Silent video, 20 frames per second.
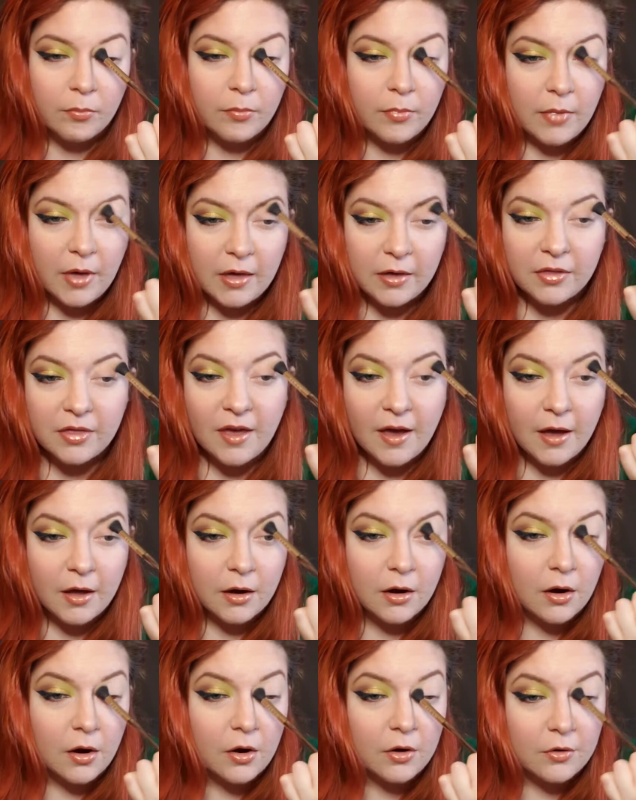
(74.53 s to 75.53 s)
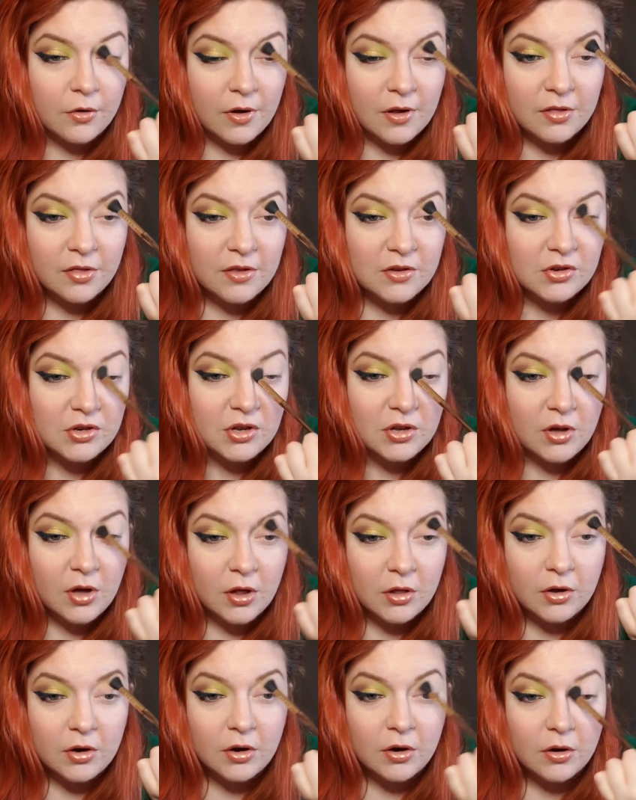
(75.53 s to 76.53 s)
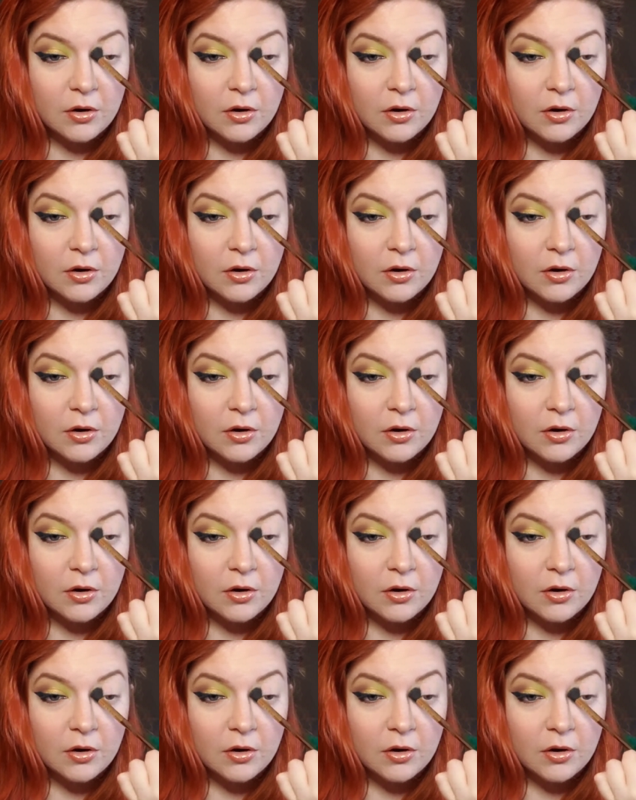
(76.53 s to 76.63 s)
make that our transition color.